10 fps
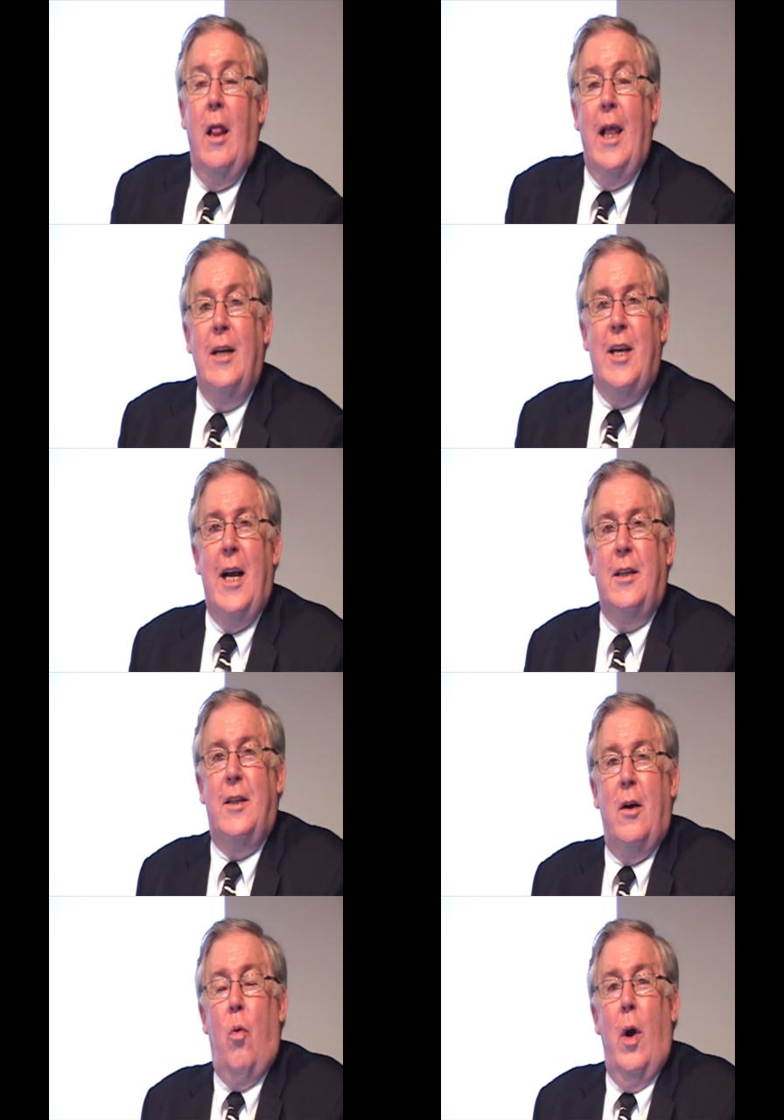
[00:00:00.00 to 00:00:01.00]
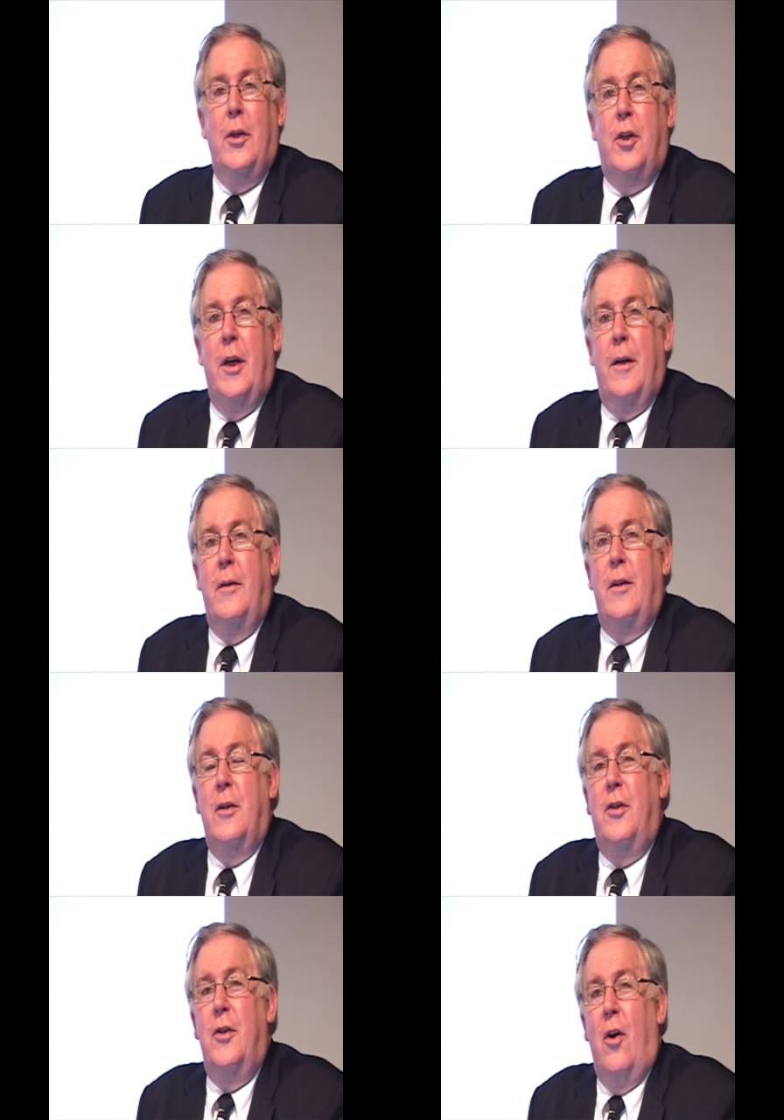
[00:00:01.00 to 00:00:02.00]
Let's ask the question
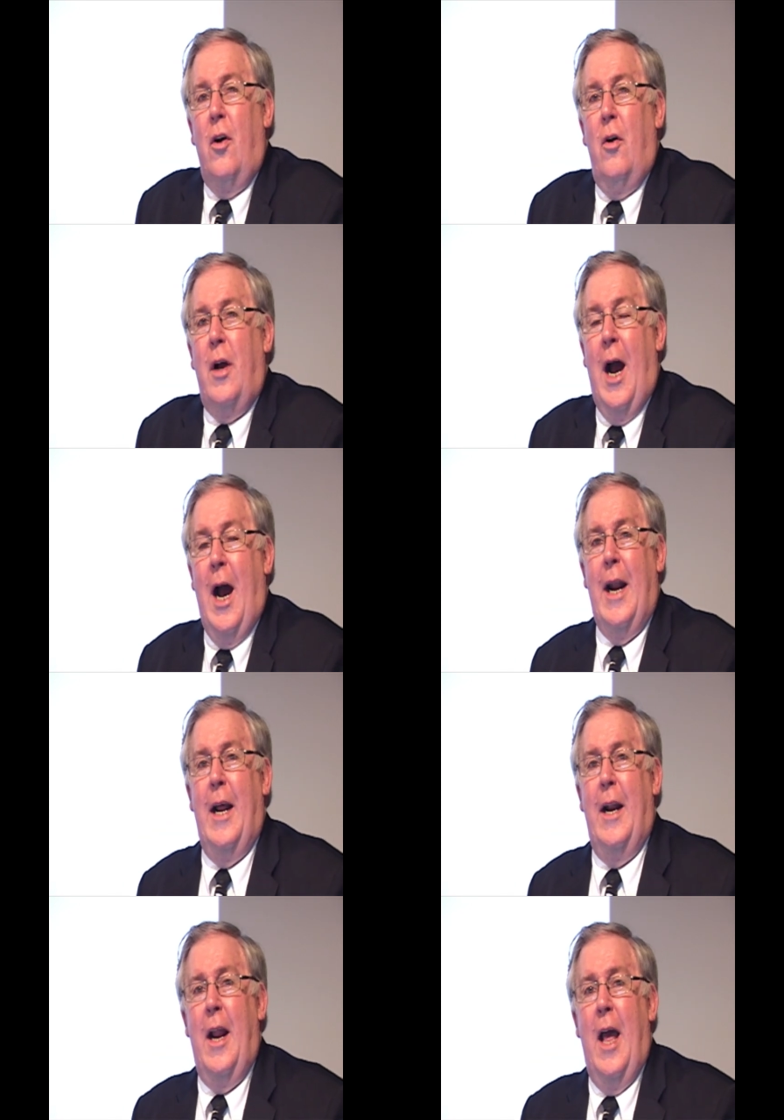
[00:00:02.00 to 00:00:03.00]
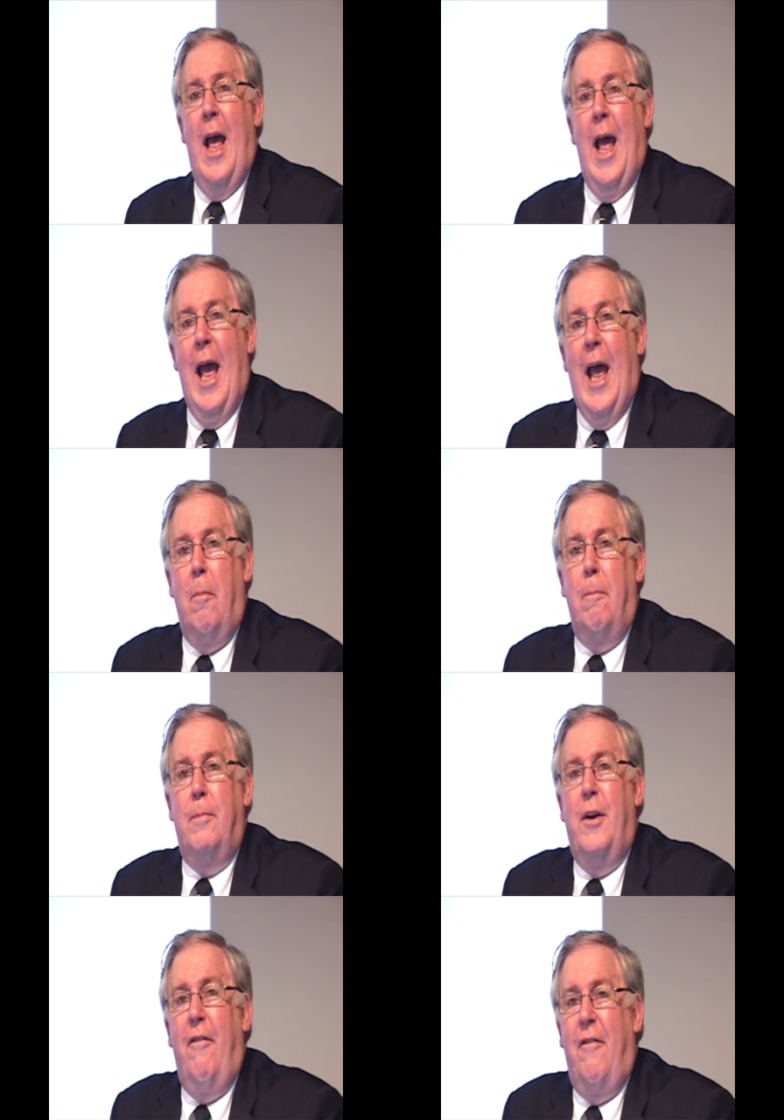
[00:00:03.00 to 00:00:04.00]
does neurokinin
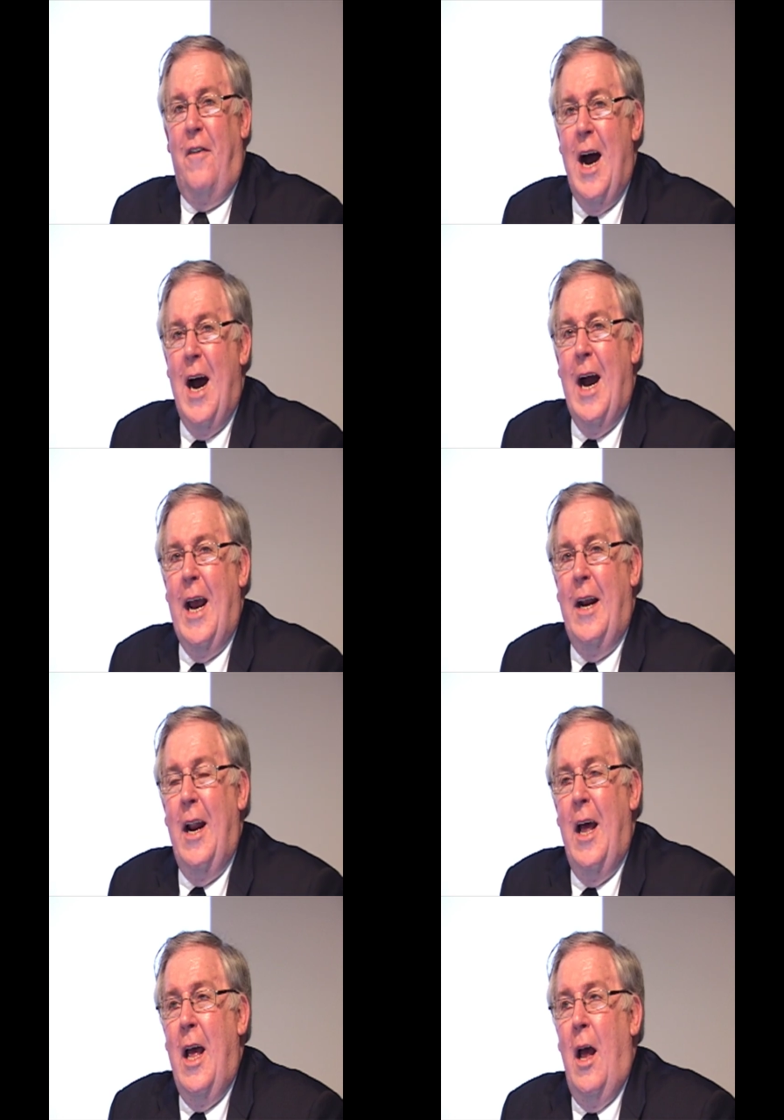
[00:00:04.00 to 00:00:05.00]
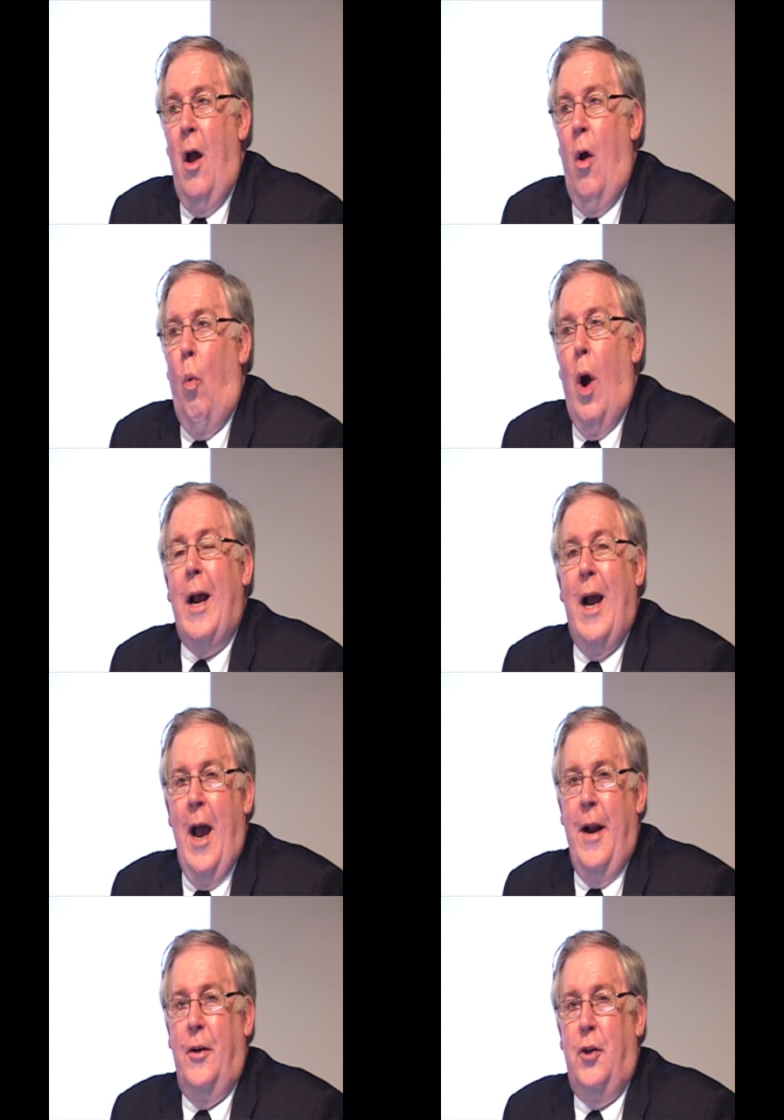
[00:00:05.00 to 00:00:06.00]
help define what
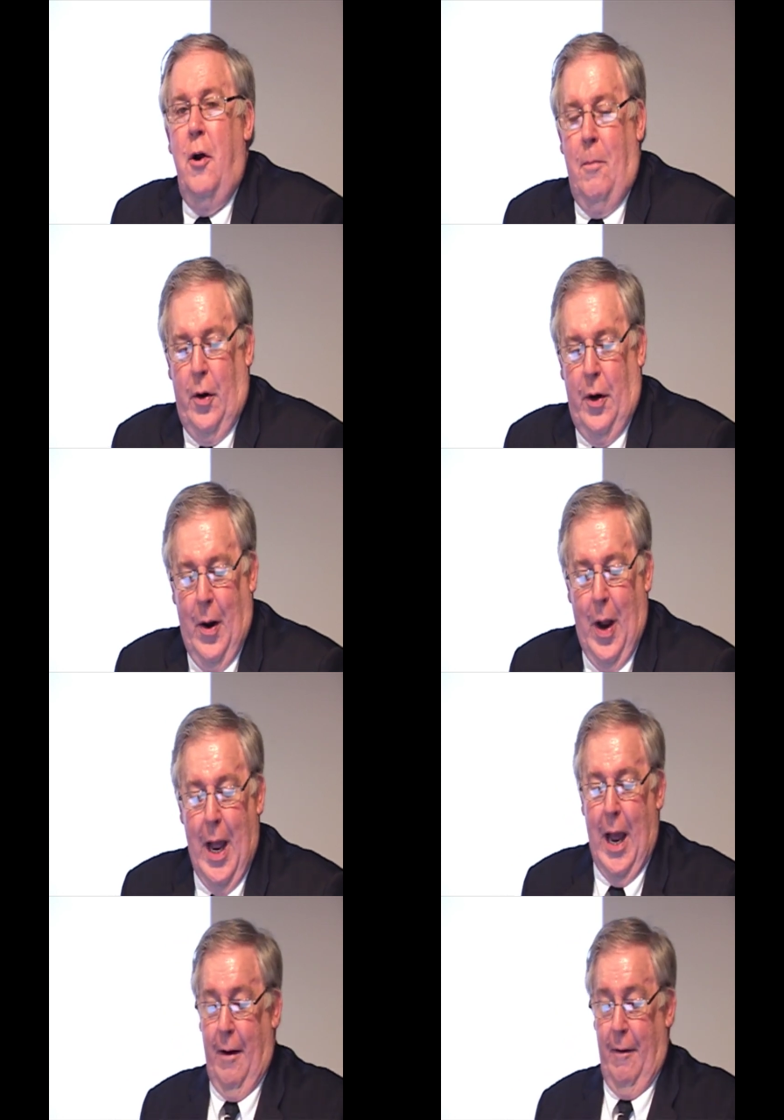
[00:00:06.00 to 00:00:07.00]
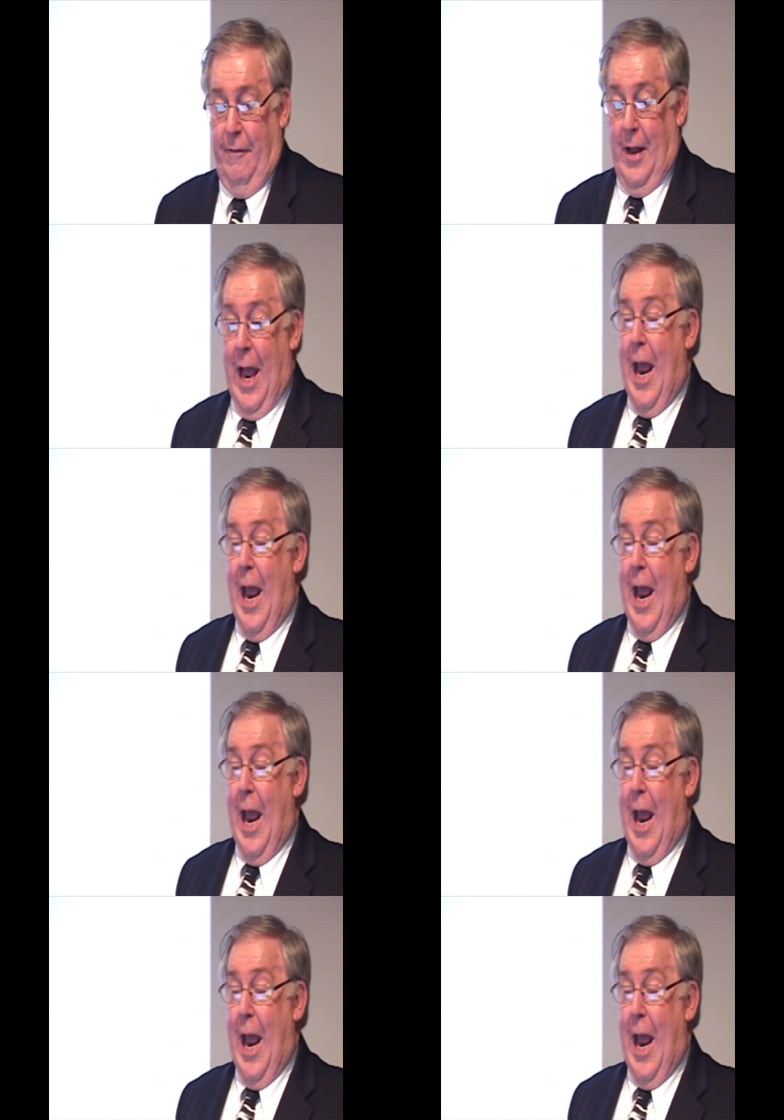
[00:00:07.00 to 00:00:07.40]
kind of tumor you have,